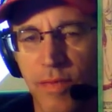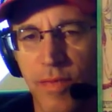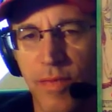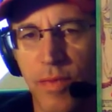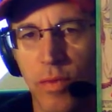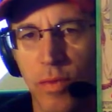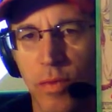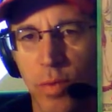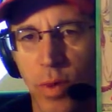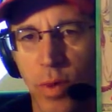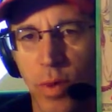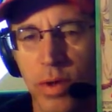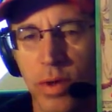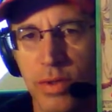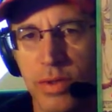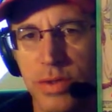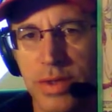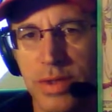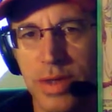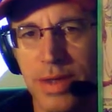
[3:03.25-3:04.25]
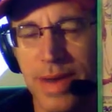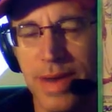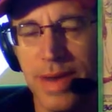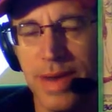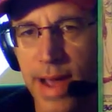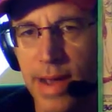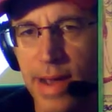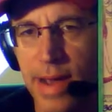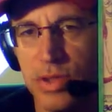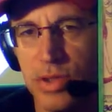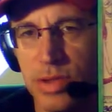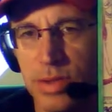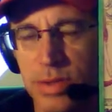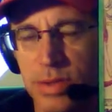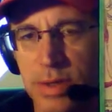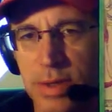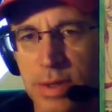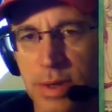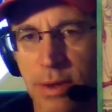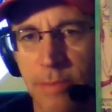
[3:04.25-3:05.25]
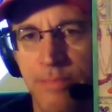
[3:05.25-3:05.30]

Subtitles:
for words and actions,